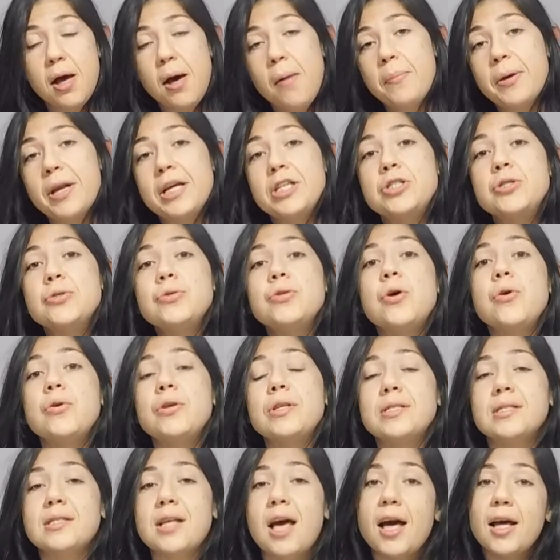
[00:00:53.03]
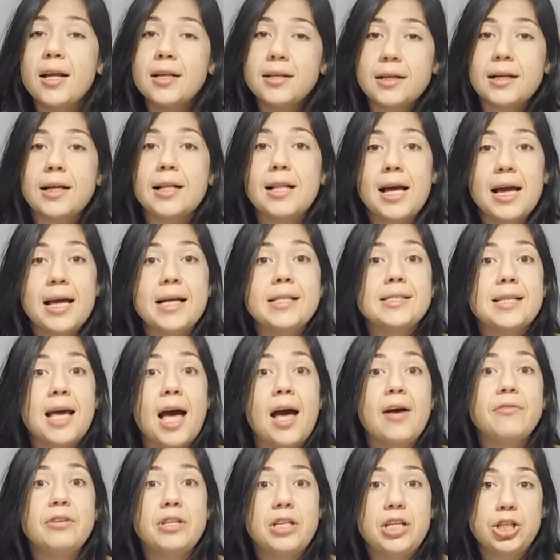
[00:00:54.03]
But I do notice that clients
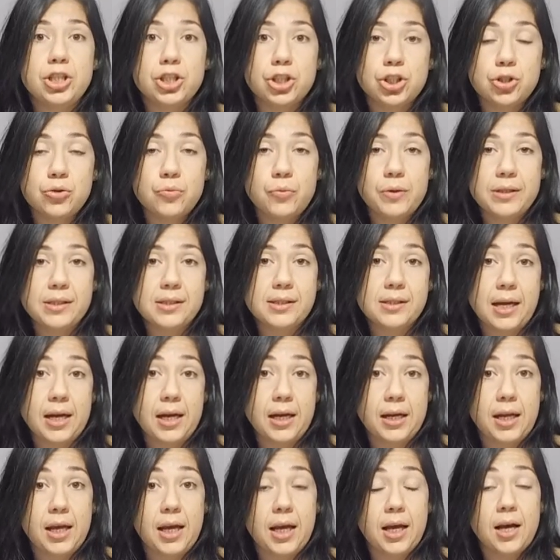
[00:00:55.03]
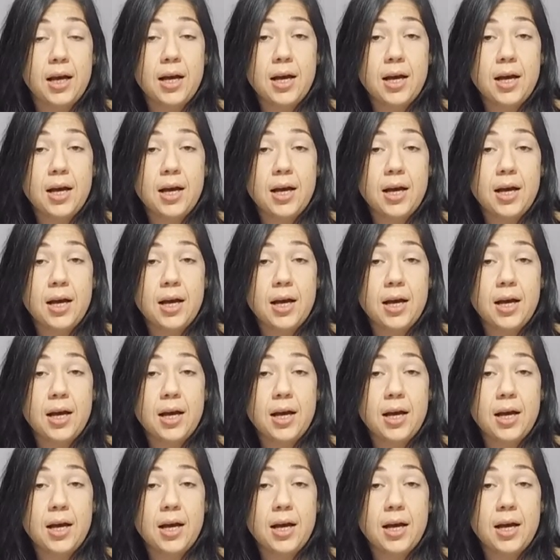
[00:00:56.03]
have an issue with staining.